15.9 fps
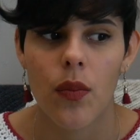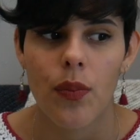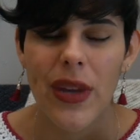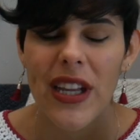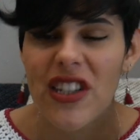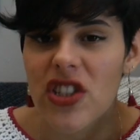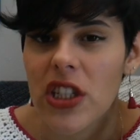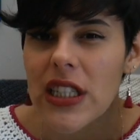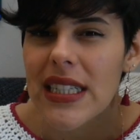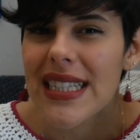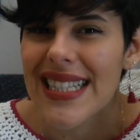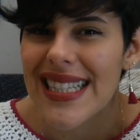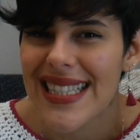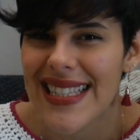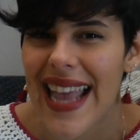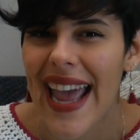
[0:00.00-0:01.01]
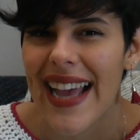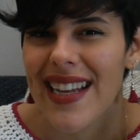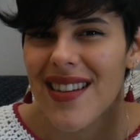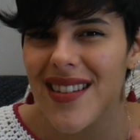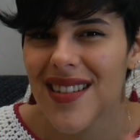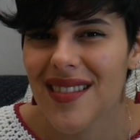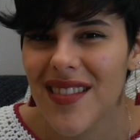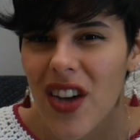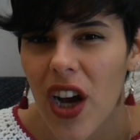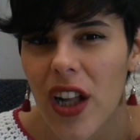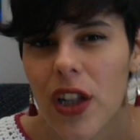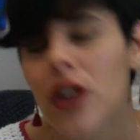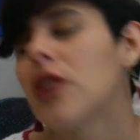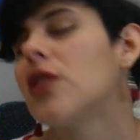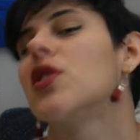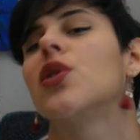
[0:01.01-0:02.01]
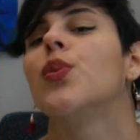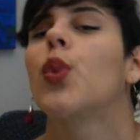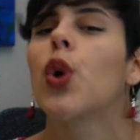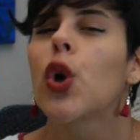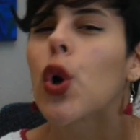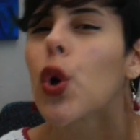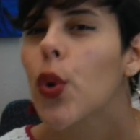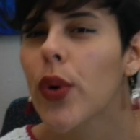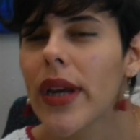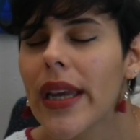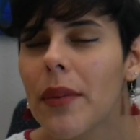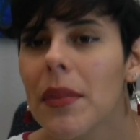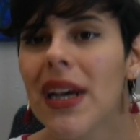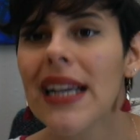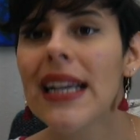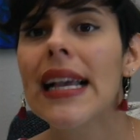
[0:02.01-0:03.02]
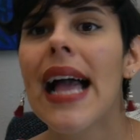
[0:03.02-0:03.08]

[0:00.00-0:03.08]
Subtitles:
beachy sand color, so more cream.